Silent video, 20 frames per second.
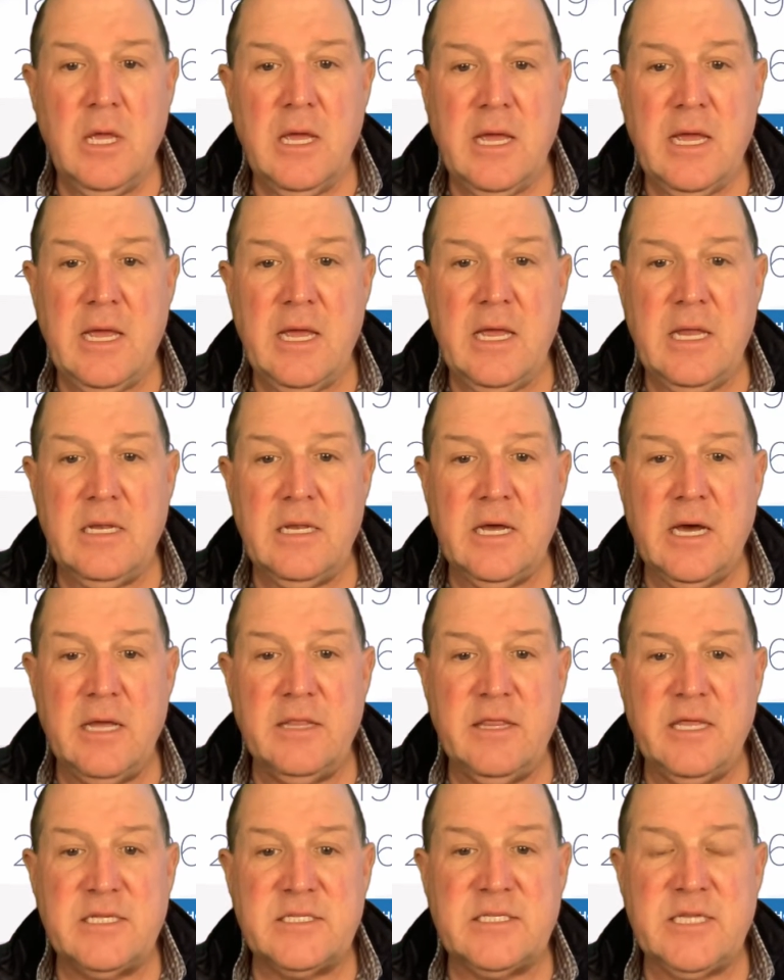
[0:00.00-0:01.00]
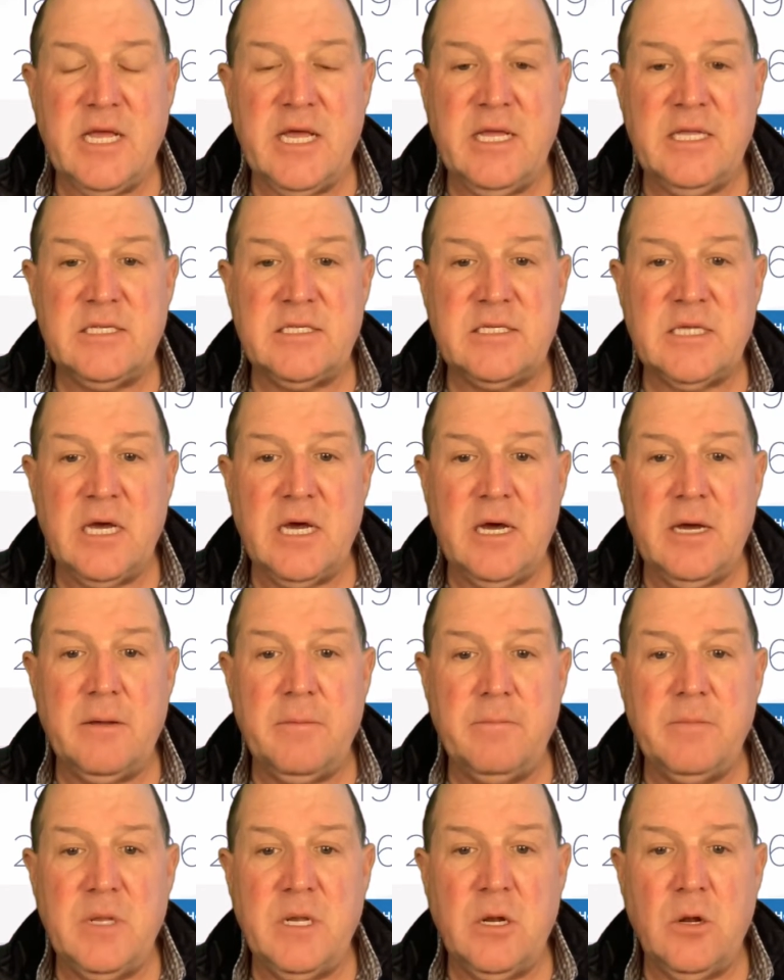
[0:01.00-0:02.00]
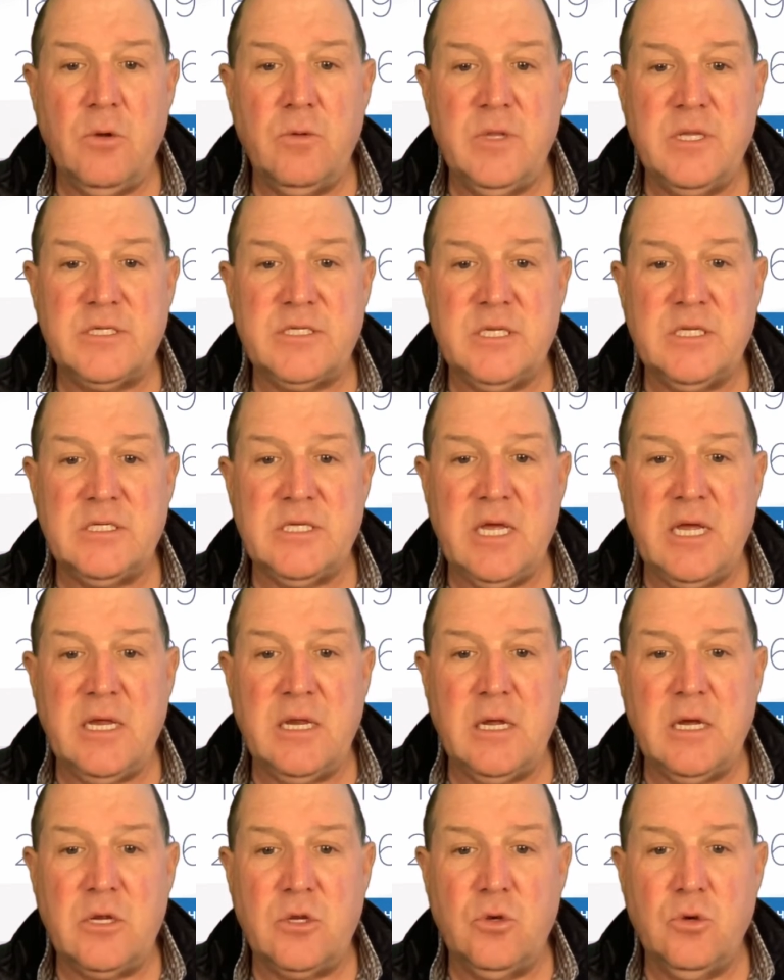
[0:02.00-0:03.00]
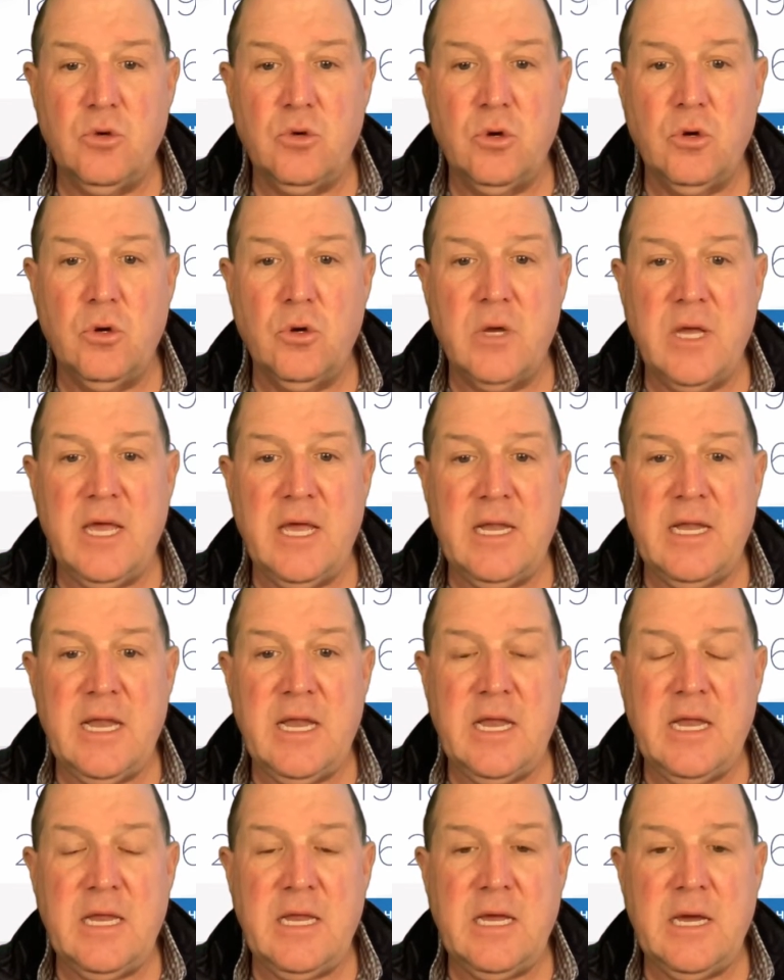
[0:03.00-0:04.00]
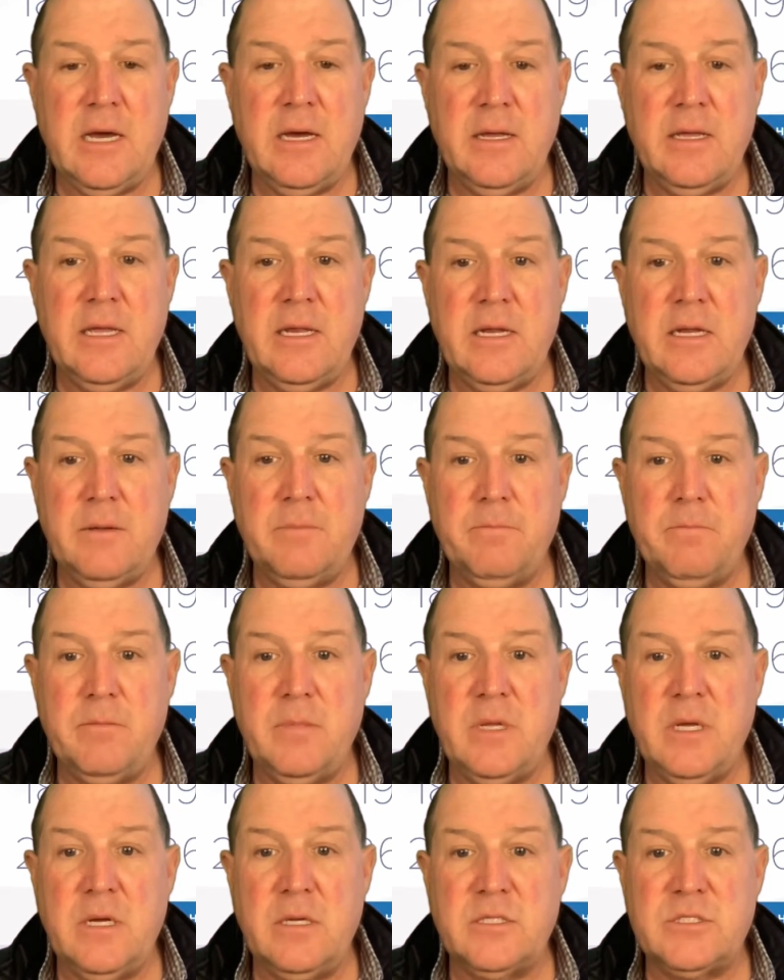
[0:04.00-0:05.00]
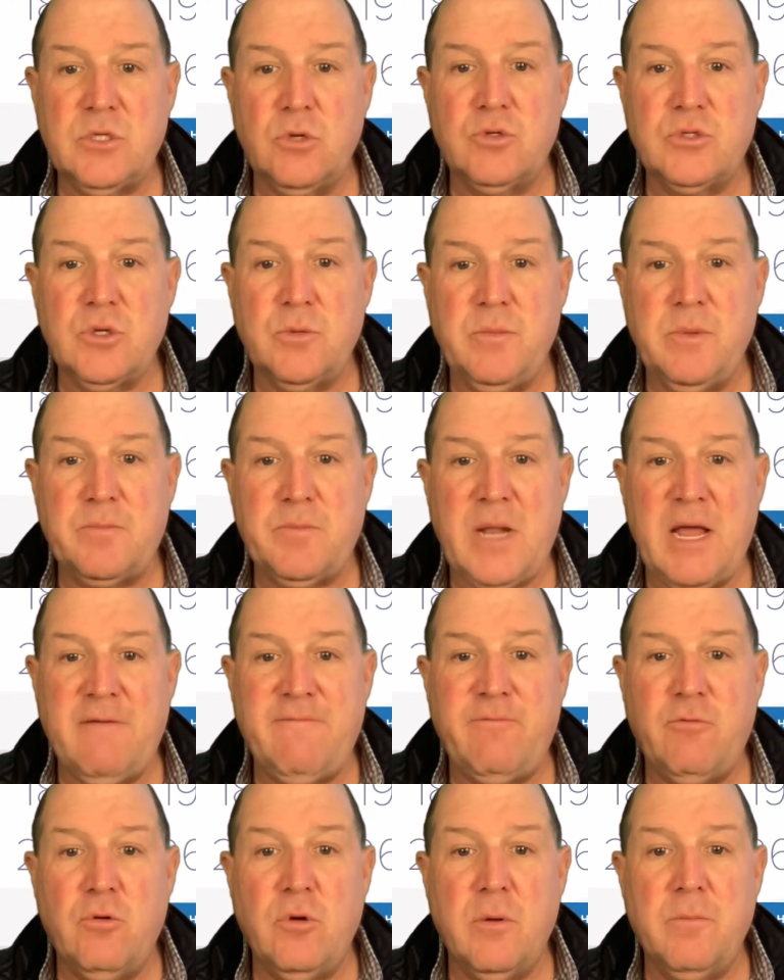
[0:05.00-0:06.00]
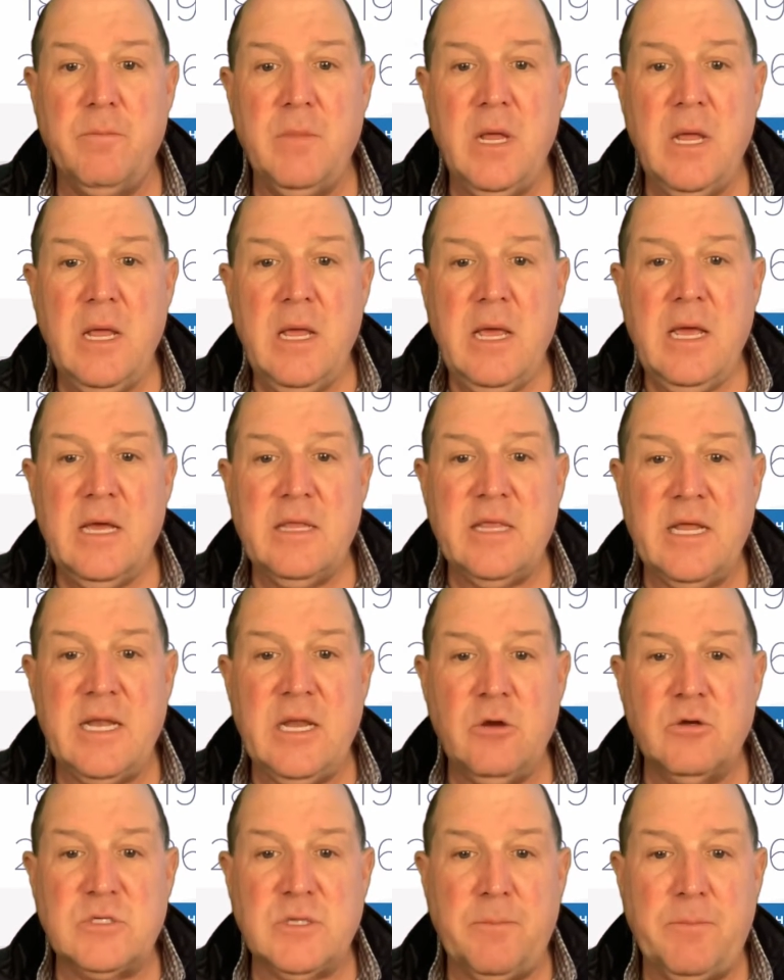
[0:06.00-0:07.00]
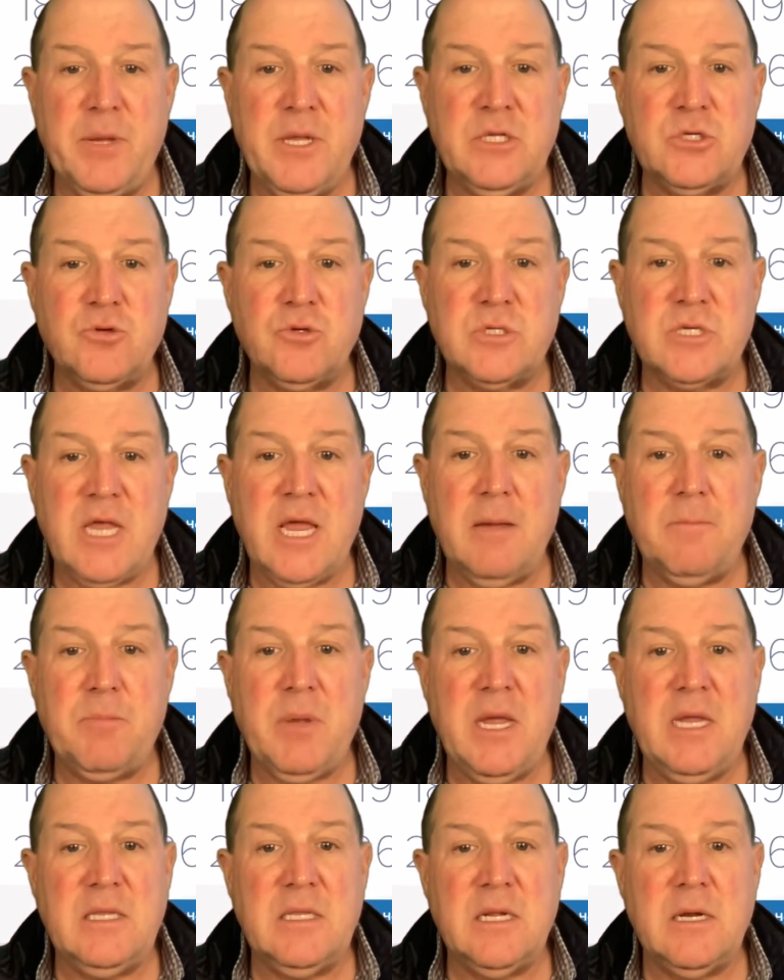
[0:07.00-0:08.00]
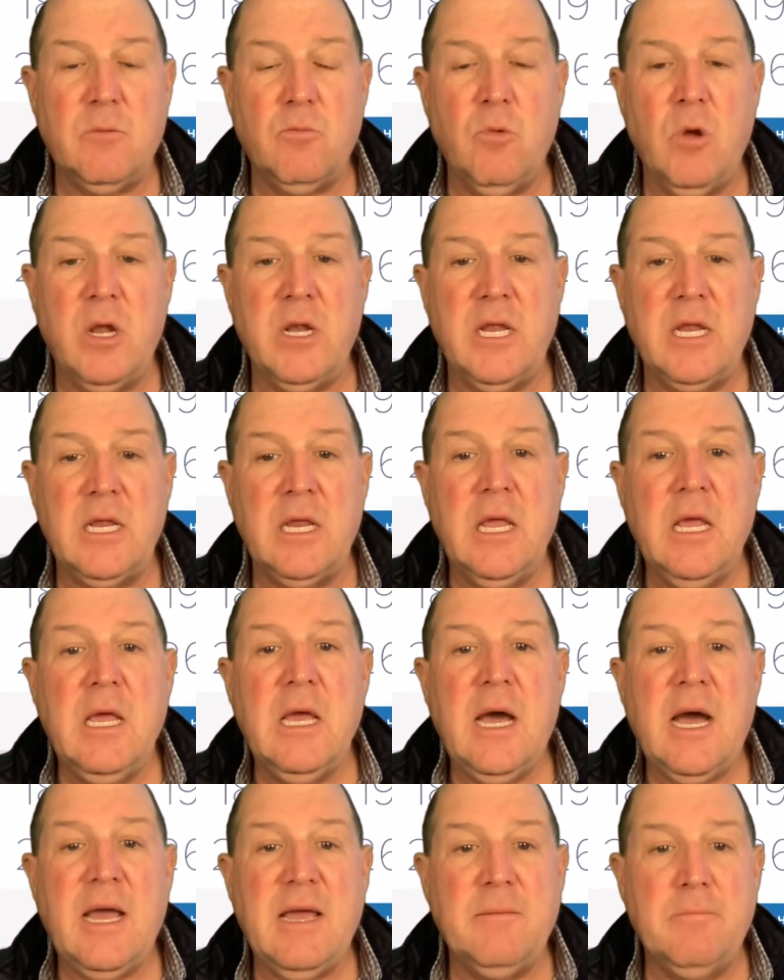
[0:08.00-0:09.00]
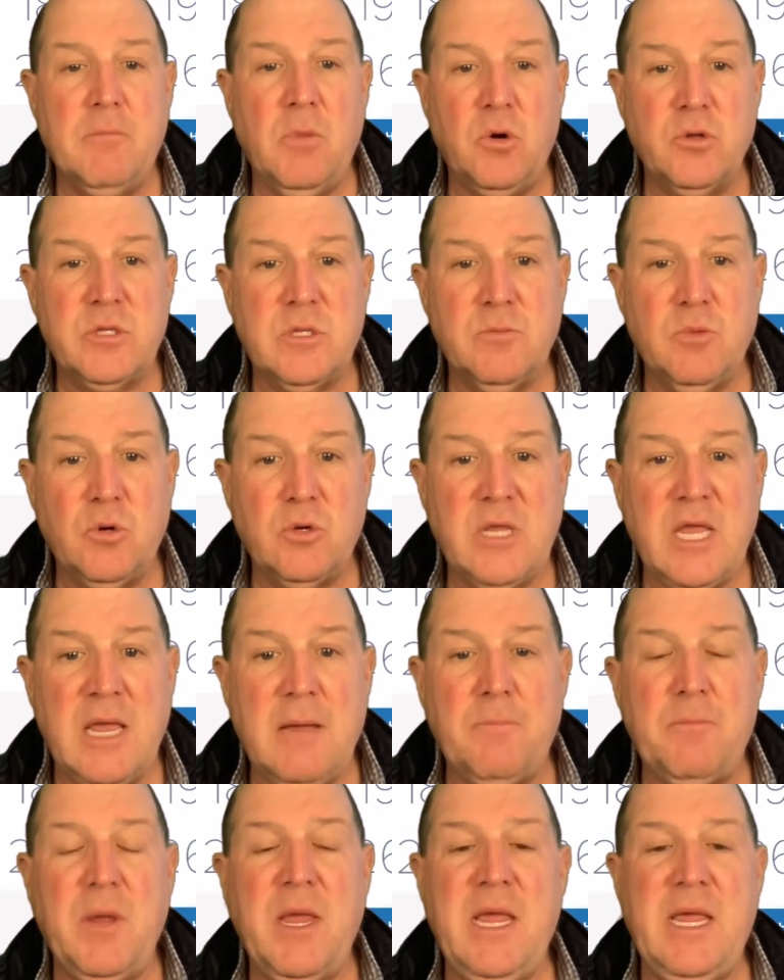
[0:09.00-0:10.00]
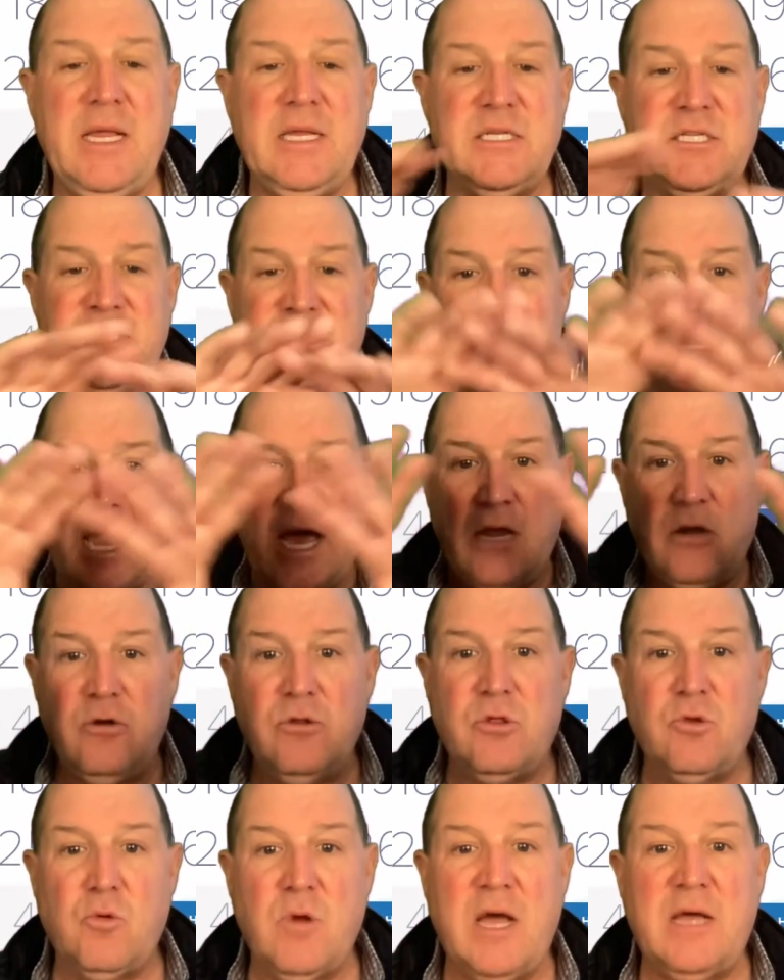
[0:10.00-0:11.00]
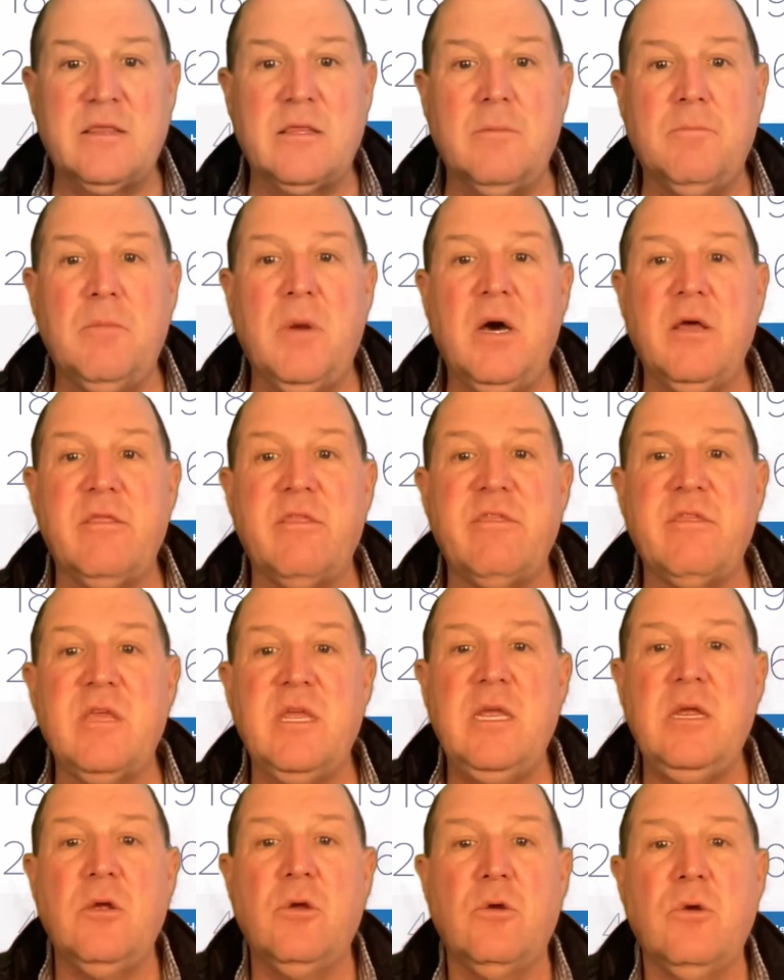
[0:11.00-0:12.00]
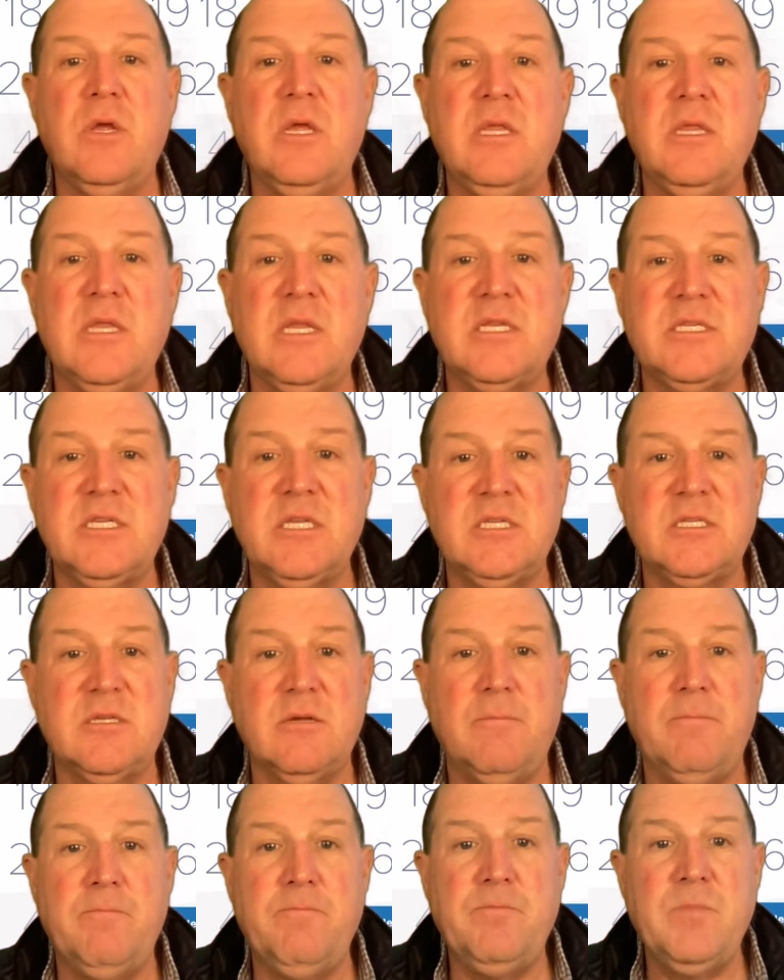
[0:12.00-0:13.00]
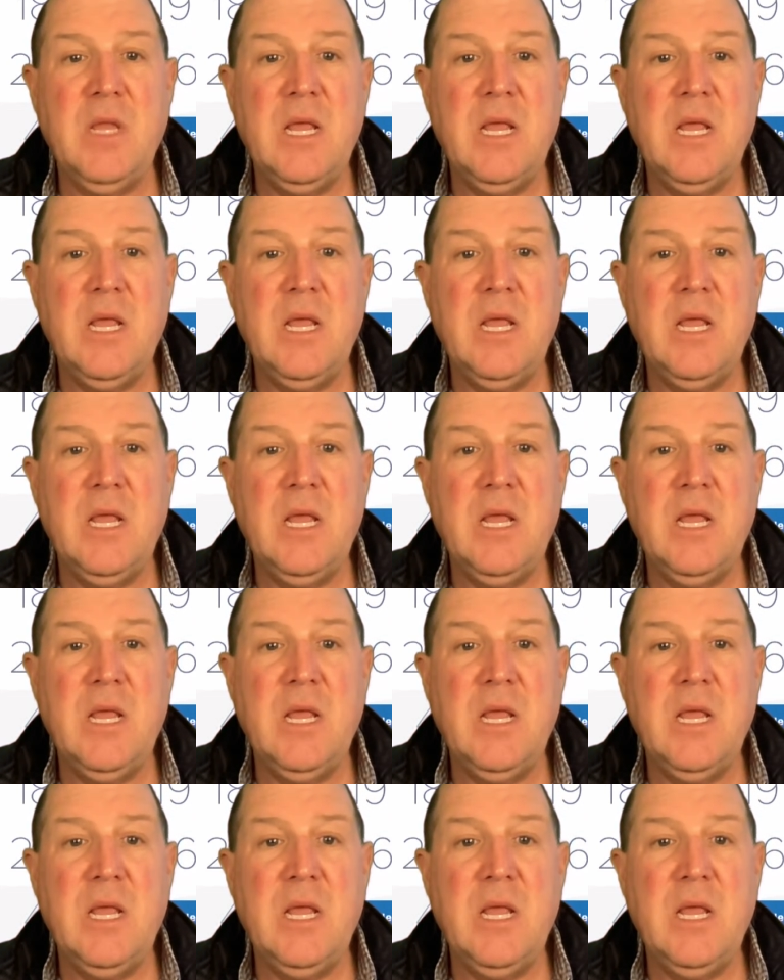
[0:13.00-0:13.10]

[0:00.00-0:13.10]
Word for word: And this says, this is a Google and a social platform. And then here's a Pinterest campaign that I'm running. I have multiple campaigns scattered throughout the month here in the system.